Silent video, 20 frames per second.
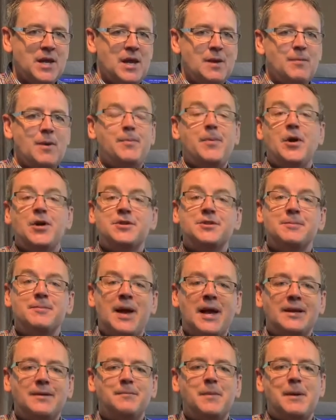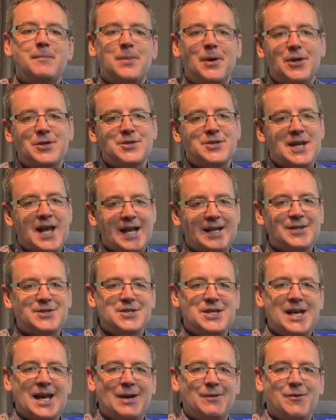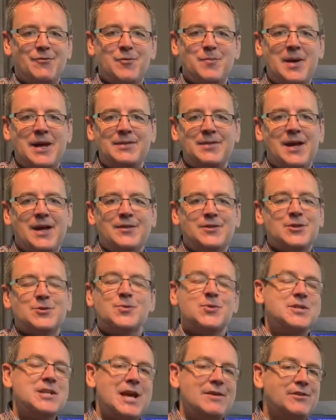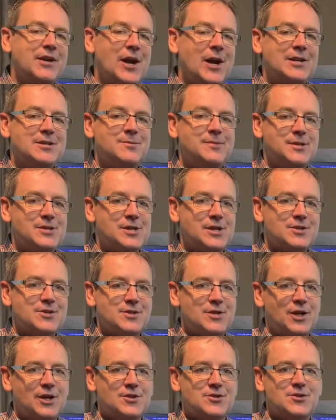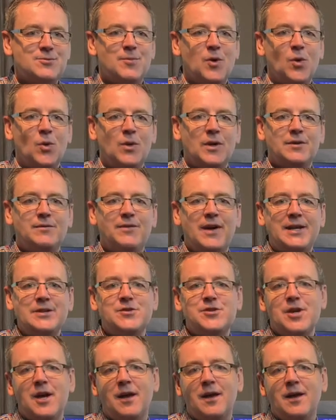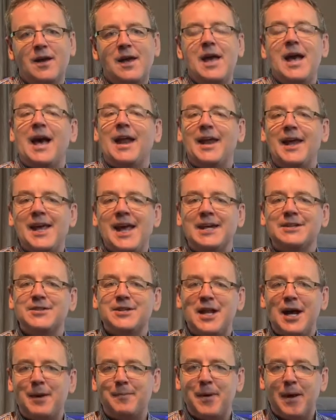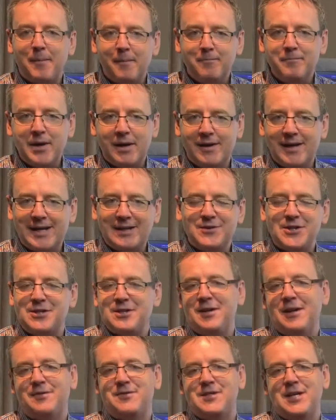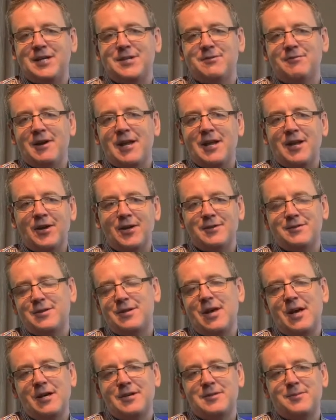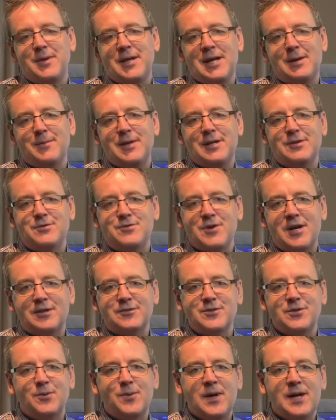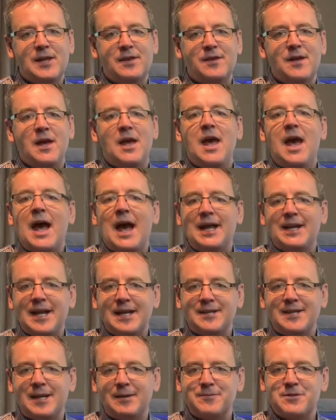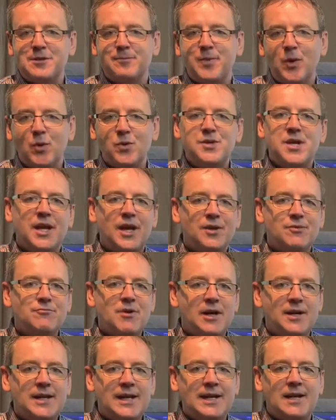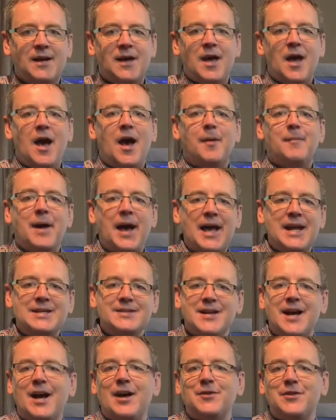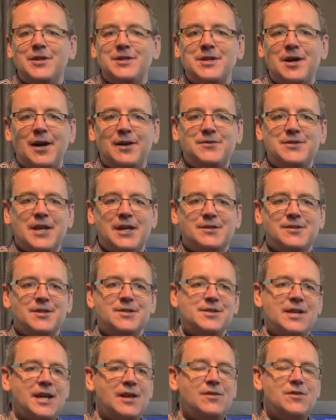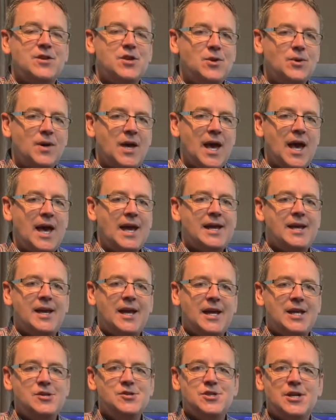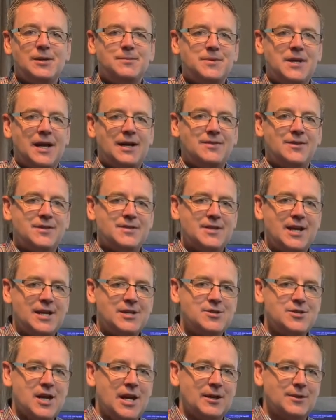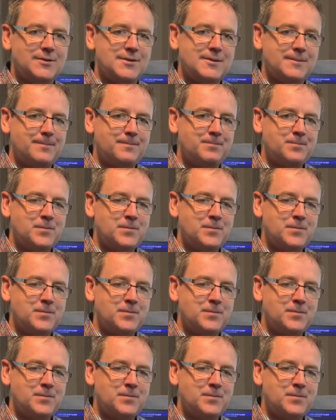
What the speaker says: My personality, however, meant this was never going to be just a small adventure, and I ended up buying the dive centre I learnt to become an instructor with, and ended up supporting and running 8 other dive centres in the UK, Egypt and the Seychelles.